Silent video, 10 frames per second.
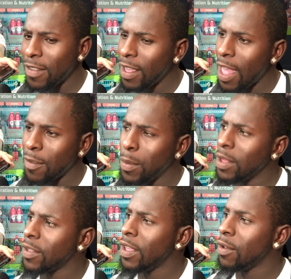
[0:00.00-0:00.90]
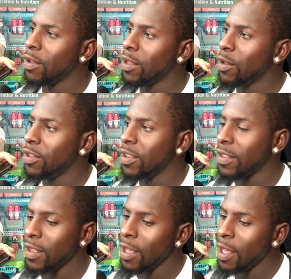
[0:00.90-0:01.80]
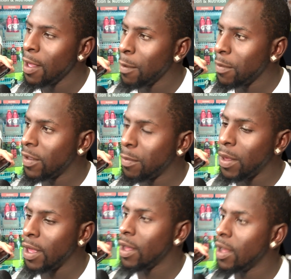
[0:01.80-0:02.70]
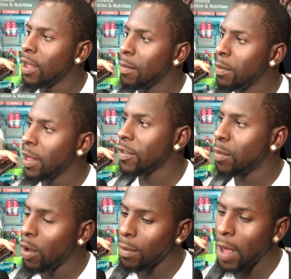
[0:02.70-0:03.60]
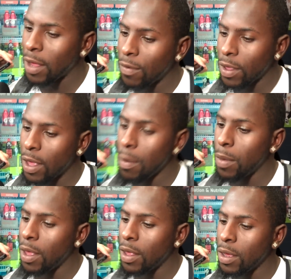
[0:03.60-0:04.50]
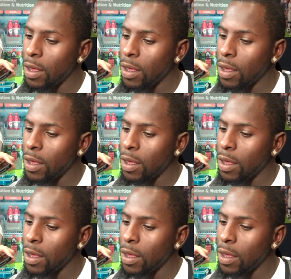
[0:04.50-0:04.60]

It hasn't been a secret. You know, it just being smart about everything, being